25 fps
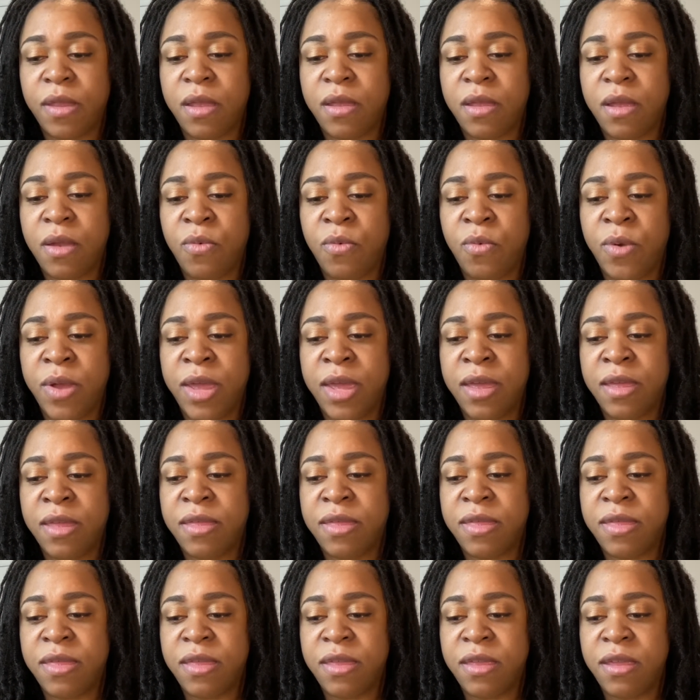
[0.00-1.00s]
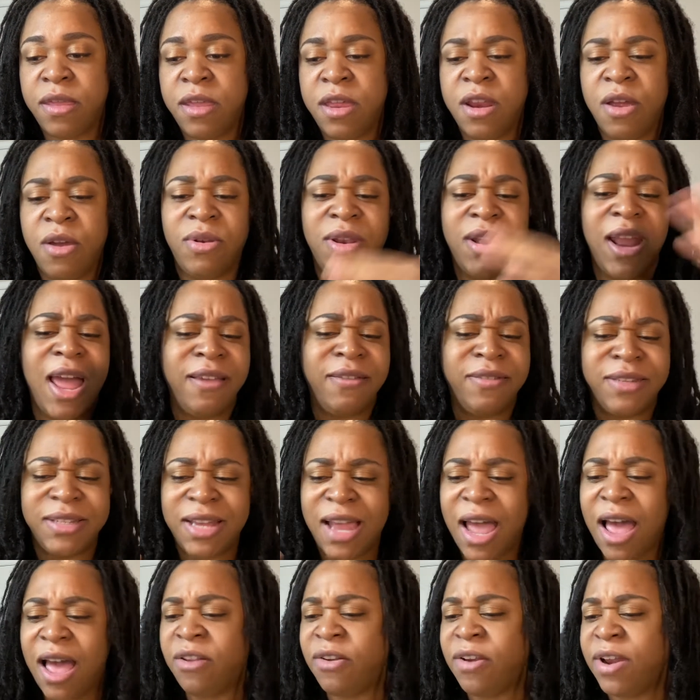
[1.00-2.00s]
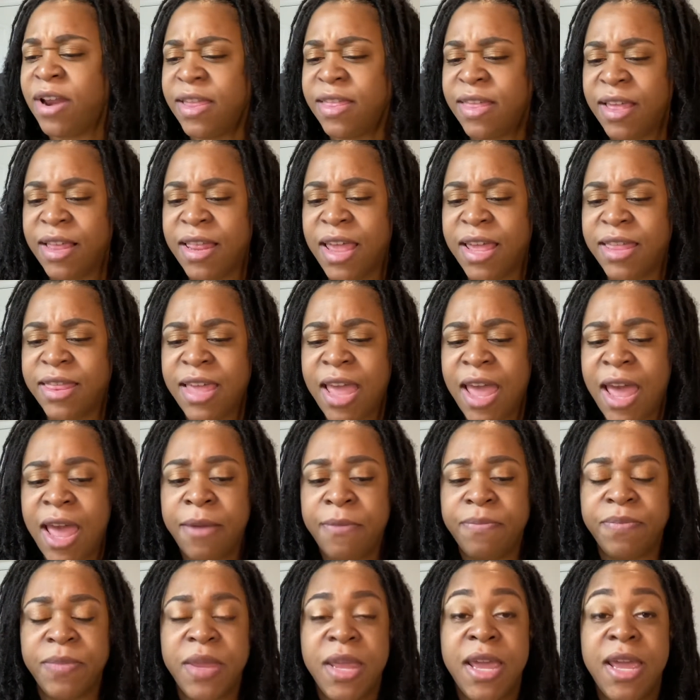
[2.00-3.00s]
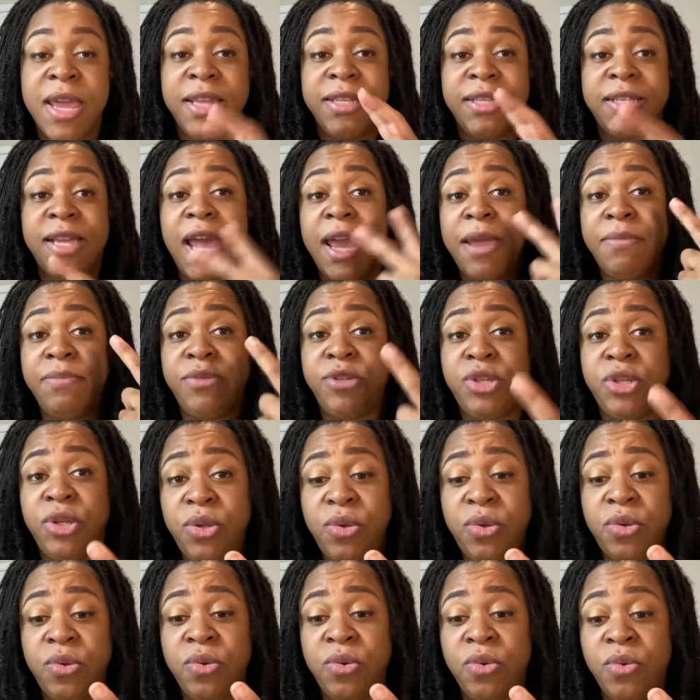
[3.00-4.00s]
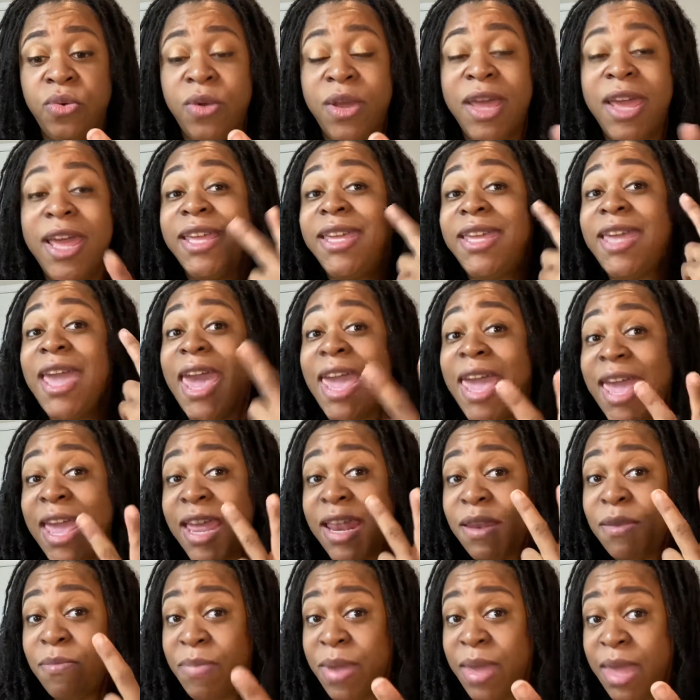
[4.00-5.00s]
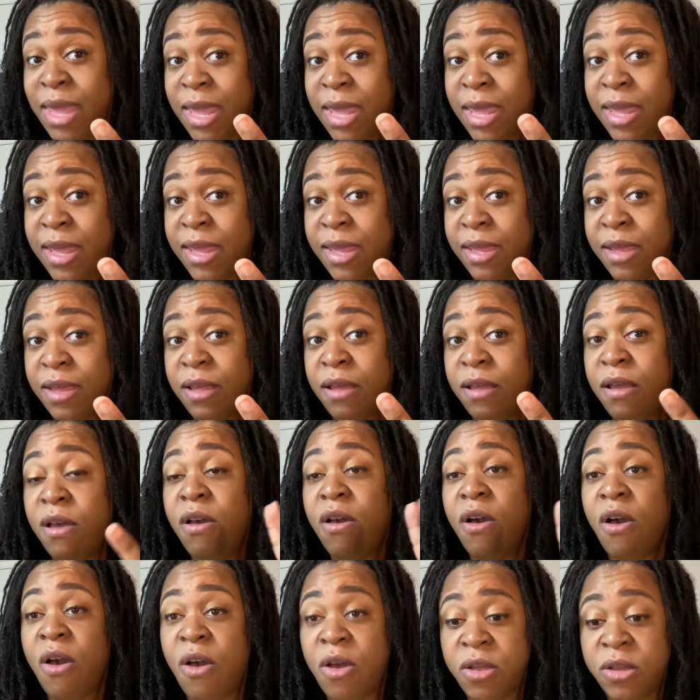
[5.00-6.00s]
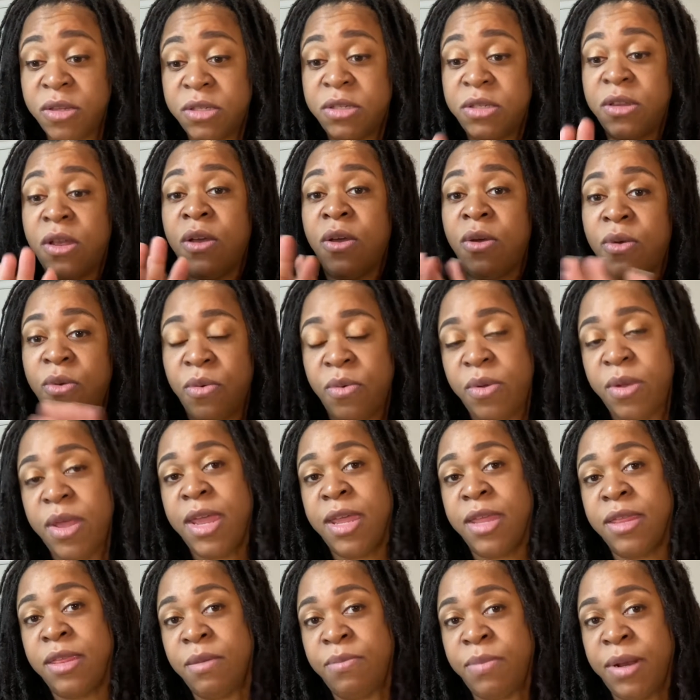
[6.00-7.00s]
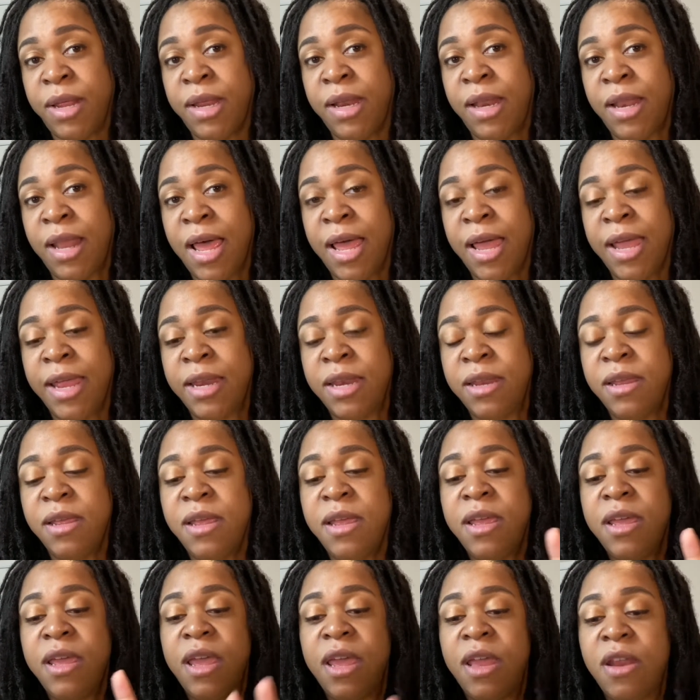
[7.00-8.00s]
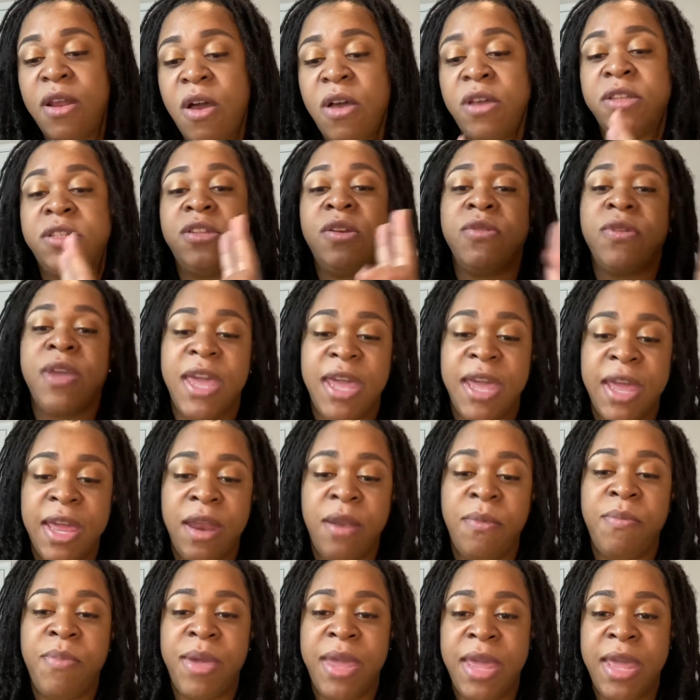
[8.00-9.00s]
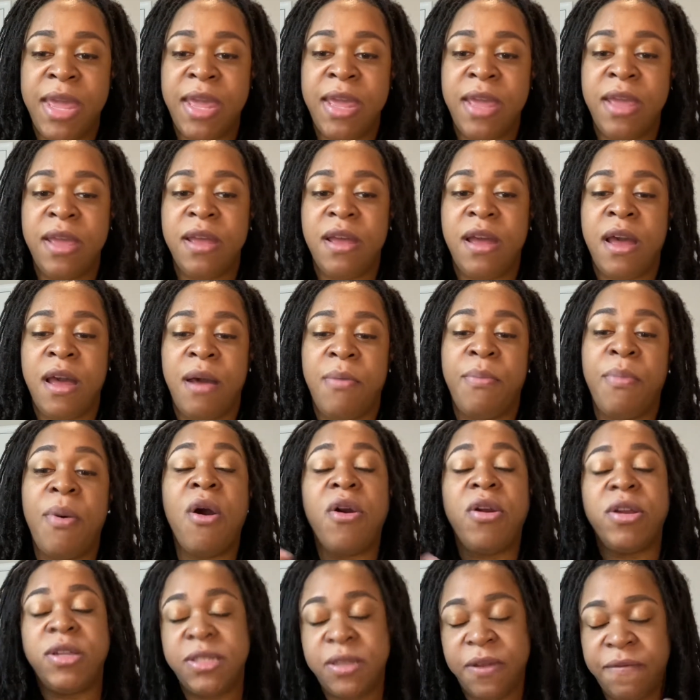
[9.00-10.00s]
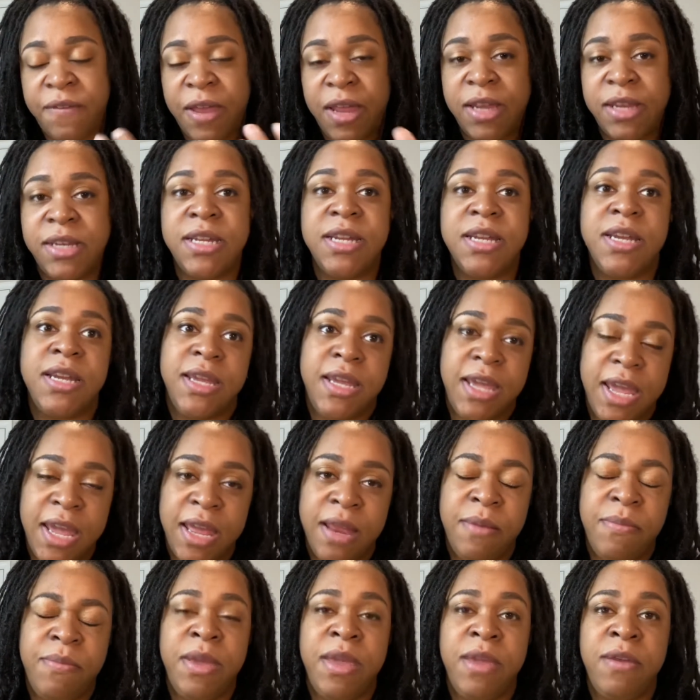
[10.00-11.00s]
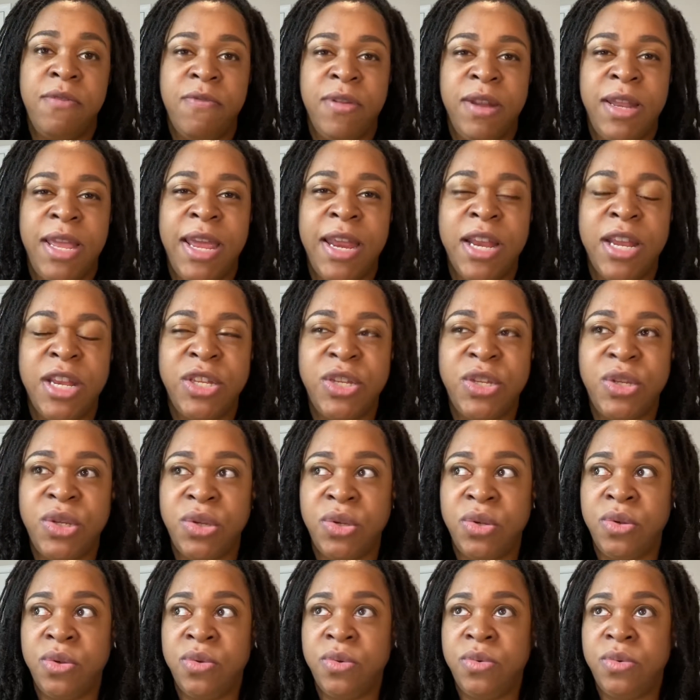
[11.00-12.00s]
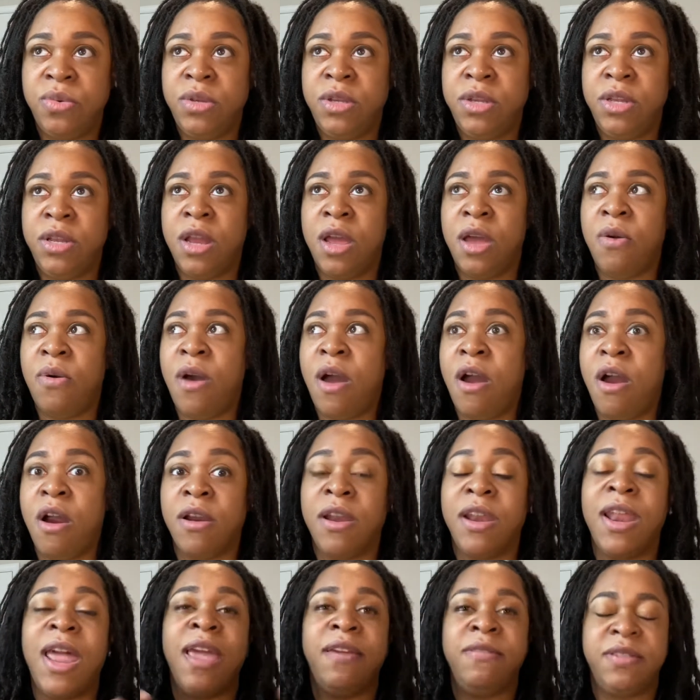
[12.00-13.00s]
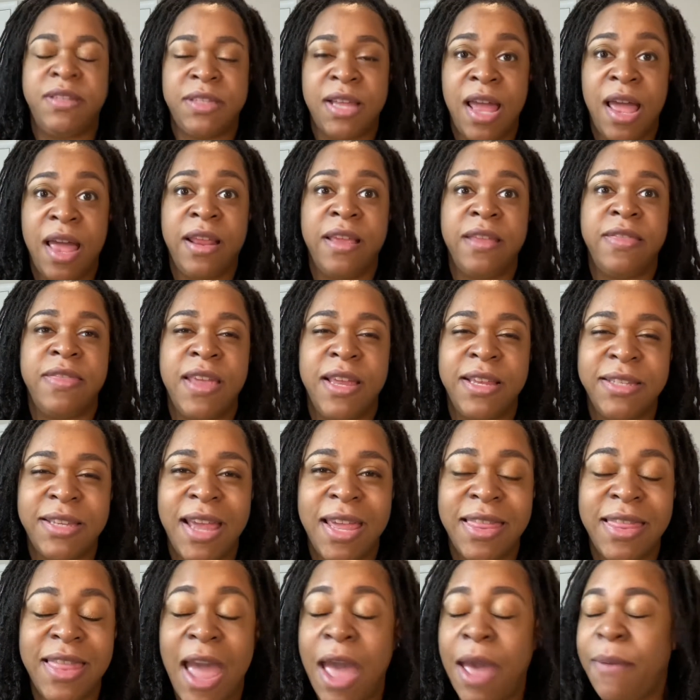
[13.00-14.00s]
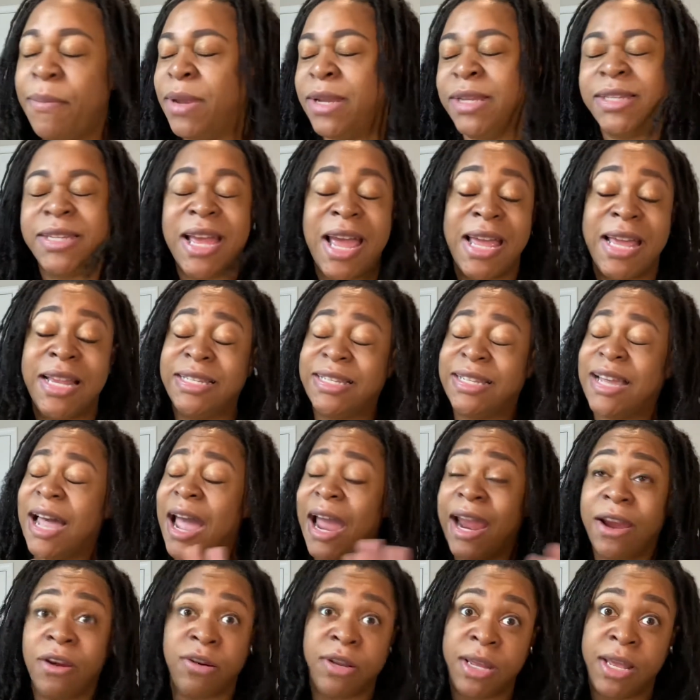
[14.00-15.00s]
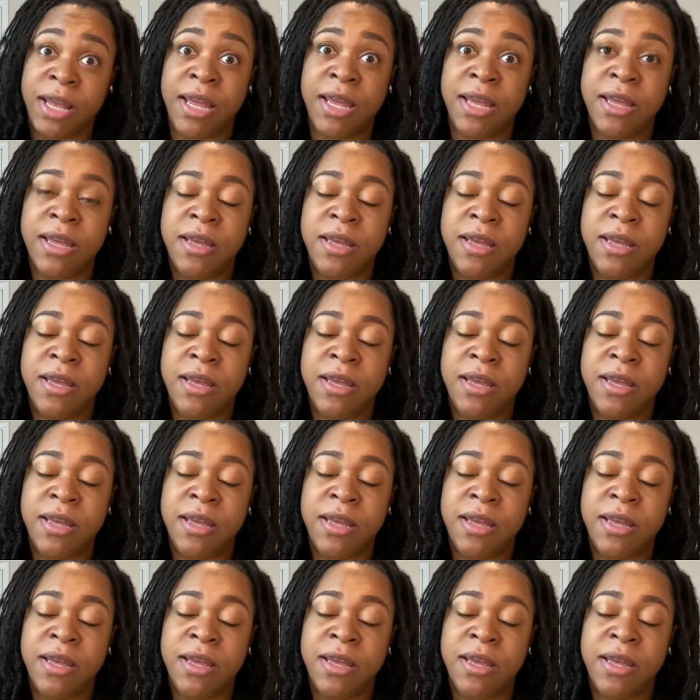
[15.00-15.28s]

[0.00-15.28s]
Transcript: with, lifestyle or anything like that. Type 2 can be also in the bloodline. It also can be, parts of it can be related to, our lifestyle and things like that, but it's not entirely